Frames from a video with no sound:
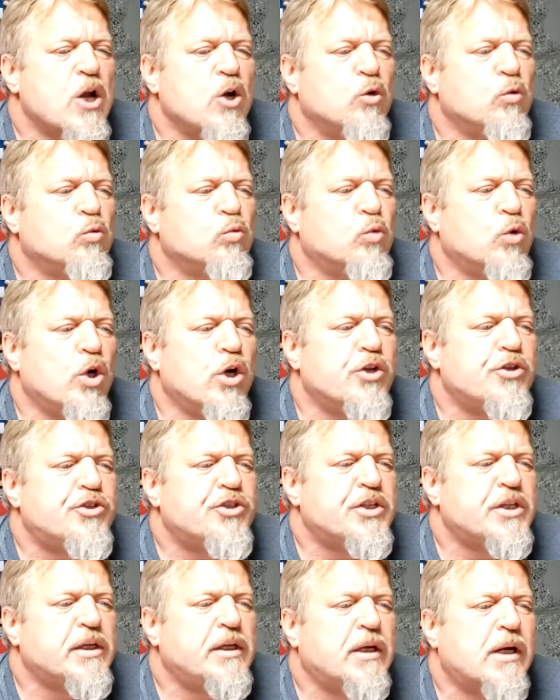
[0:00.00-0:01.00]

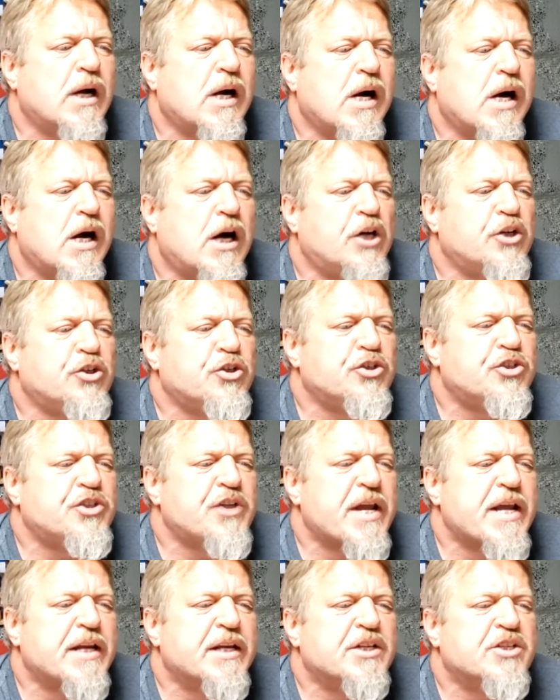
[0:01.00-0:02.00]
roots and
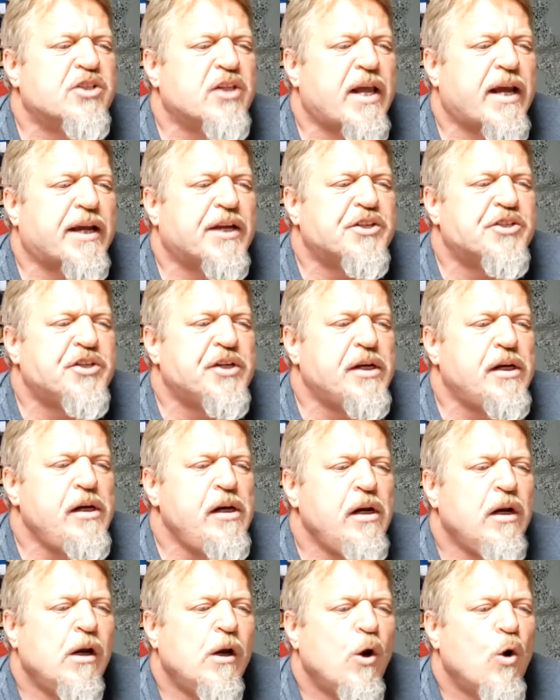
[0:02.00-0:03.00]
understand his legacy.
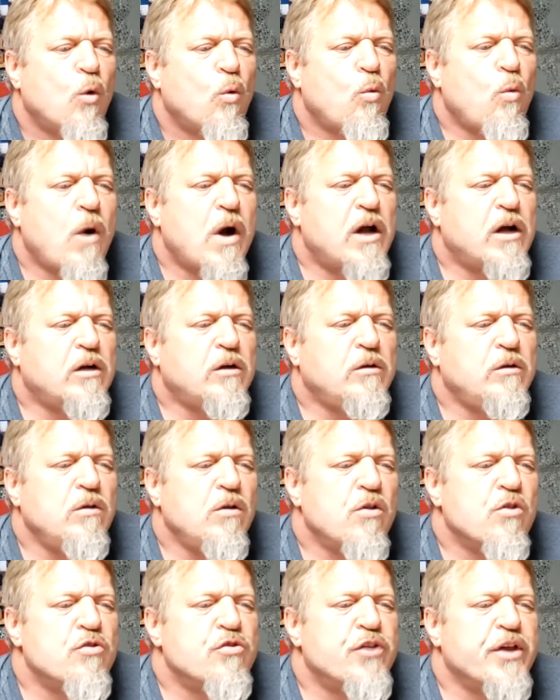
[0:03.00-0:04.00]
While
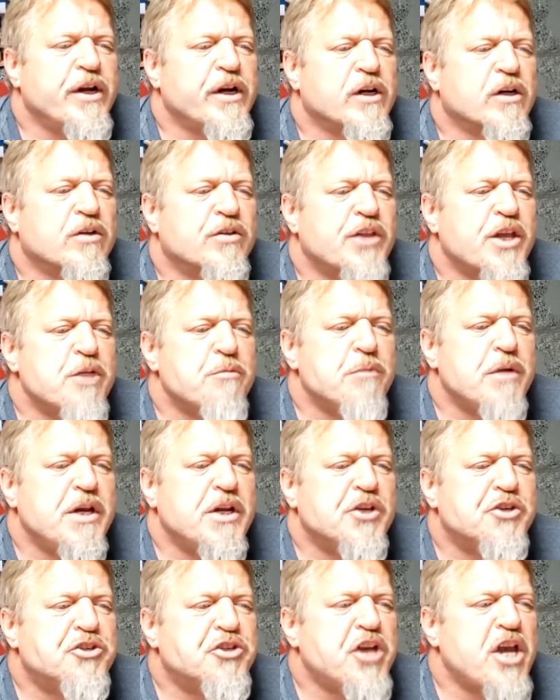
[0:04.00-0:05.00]
there, they meet
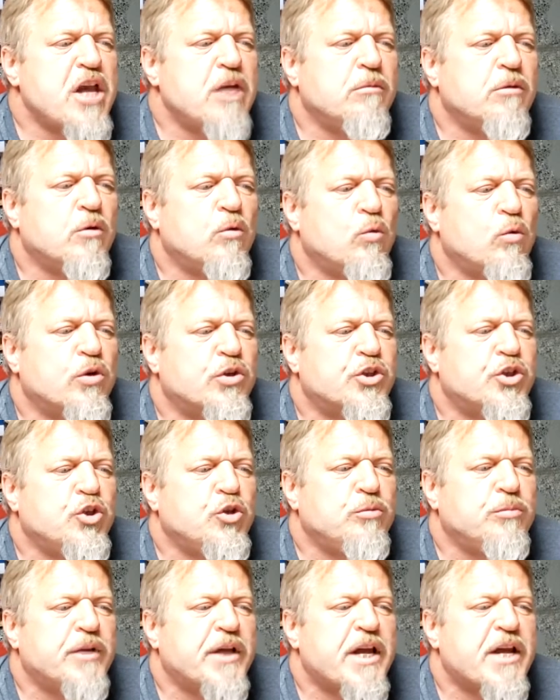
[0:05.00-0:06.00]
a shaman with
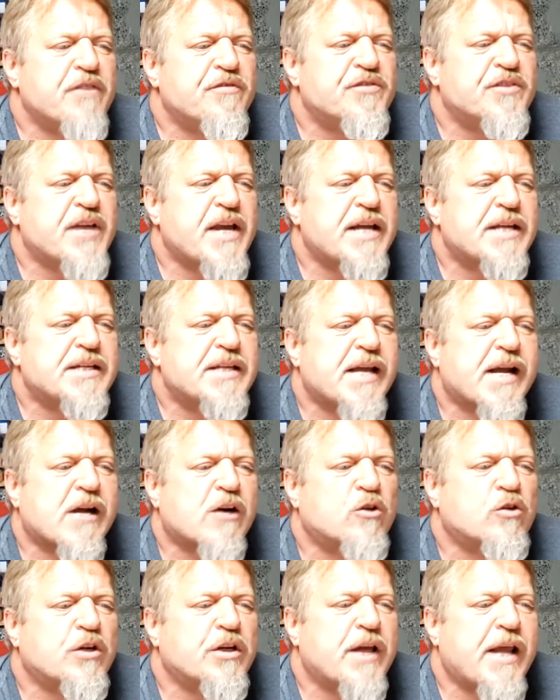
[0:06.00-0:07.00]
whom they have sat
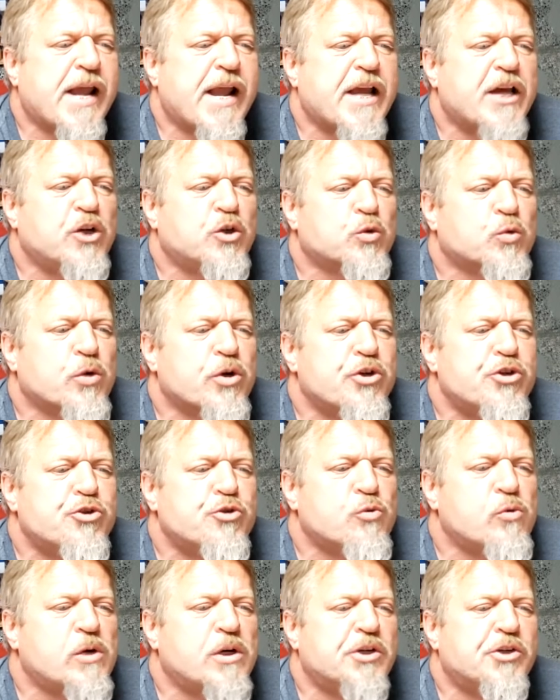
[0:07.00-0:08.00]
down and had a
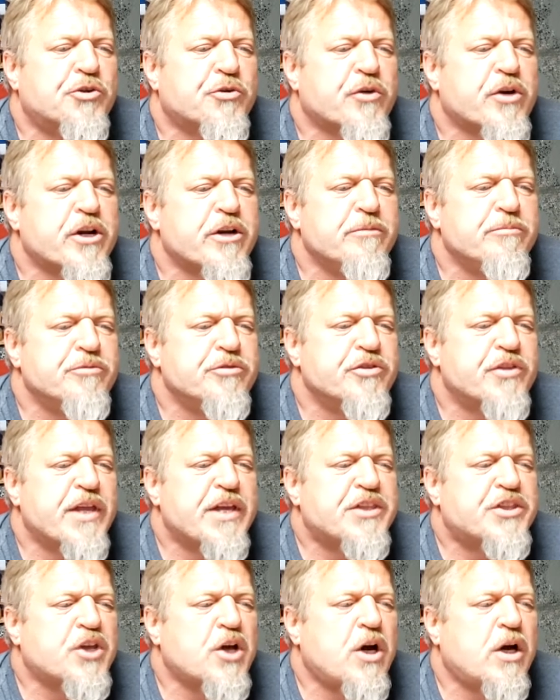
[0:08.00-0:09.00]
ritual on dreams. They
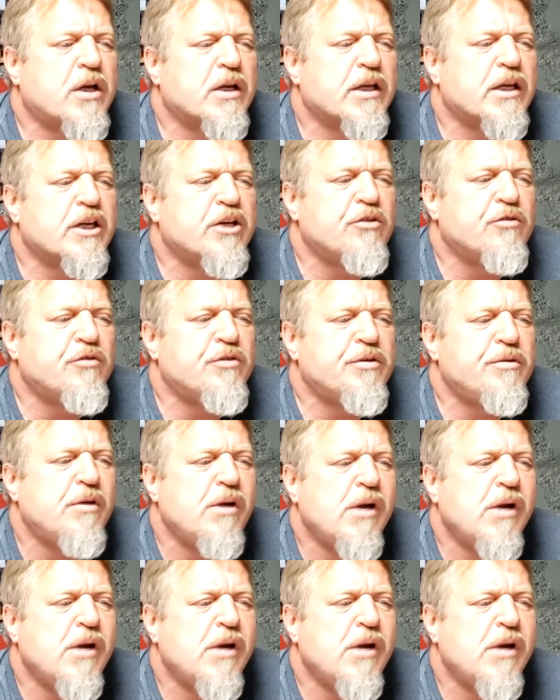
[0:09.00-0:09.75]
thought it would